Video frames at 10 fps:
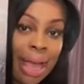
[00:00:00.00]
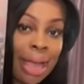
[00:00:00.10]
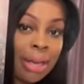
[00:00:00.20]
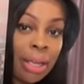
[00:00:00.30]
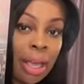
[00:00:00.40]

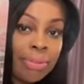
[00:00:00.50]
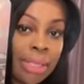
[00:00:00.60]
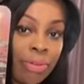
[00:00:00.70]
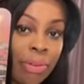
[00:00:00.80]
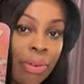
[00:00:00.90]
Eight of Cups
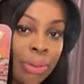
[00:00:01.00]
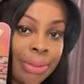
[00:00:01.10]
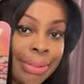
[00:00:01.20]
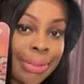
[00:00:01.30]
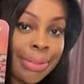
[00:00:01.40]
in
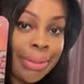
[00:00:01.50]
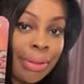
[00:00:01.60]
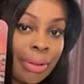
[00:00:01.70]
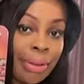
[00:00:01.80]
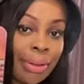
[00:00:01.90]
reverse.
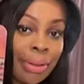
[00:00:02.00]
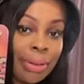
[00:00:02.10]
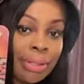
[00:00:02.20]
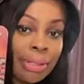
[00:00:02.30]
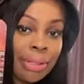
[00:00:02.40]

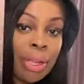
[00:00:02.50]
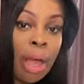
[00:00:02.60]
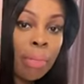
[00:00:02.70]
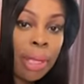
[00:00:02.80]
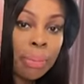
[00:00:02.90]

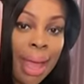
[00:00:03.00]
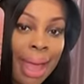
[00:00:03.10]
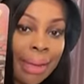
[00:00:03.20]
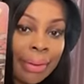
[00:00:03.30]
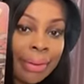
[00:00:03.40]
Coming
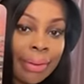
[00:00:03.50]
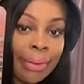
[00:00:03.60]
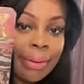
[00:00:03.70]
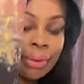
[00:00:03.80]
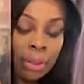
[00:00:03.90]
back.
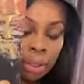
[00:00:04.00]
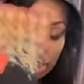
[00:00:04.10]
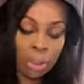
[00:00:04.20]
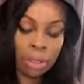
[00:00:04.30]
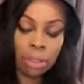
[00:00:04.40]

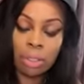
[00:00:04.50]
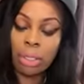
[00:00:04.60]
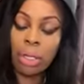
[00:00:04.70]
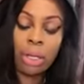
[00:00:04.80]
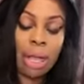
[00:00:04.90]
Look,
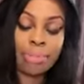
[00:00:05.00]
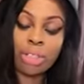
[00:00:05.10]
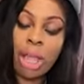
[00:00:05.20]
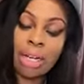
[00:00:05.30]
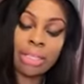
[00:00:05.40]
I'm
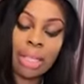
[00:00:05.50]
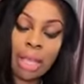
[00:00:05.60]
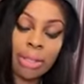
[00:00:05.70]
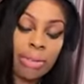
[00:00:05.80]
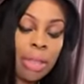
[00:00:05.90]
trying to
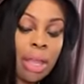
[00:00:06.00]
tell you,